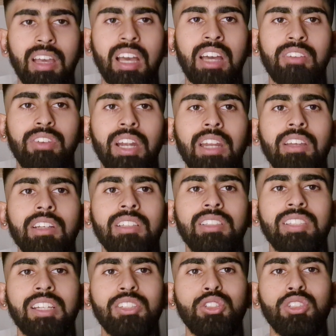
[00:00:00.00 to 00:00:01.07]
A very good
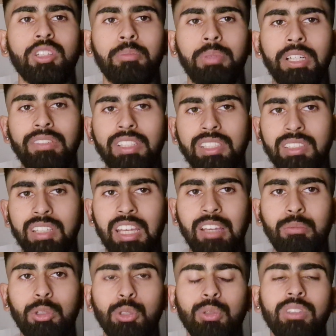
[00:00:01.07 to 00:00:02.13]
century in the previous
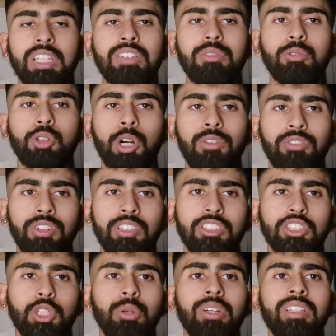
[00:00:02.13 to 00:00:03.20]
game, which would give him confidence
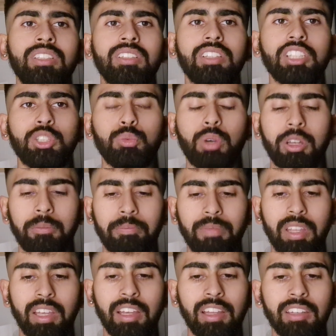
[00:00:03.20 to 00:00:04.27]
going into this one.
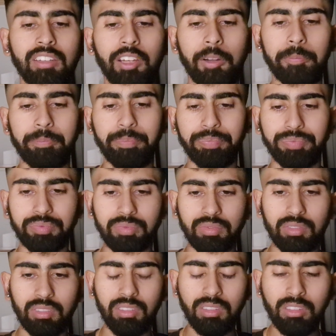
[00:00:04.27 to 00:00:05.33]
And
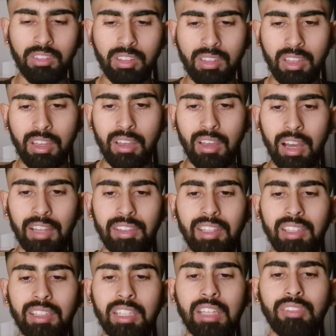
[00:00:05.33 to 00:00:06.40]
I
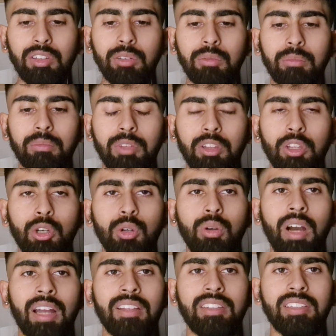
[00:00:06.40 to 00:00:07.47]
think even though
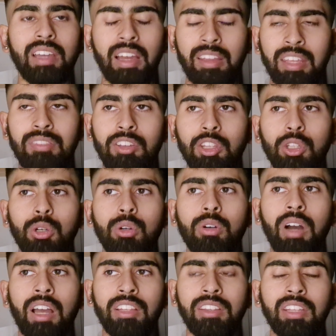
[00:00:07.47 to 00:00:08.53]

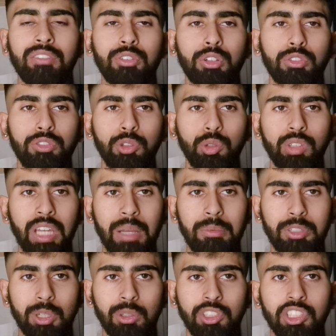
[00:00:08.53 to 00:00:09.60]
I think for a few
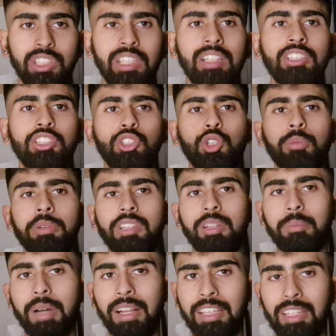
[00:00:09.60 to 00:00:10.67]
games Saud Shakil should open the
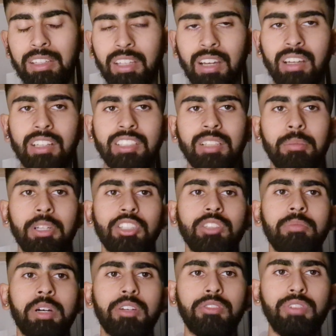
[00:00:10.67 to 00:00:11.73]
batting and Agha Salman should
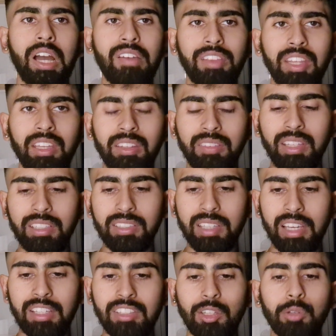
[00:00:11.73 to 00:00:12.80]
bat at 5, I think in this
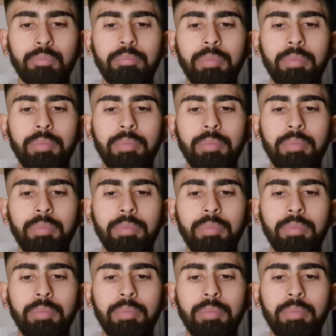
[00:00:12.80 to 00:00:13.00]
case they'd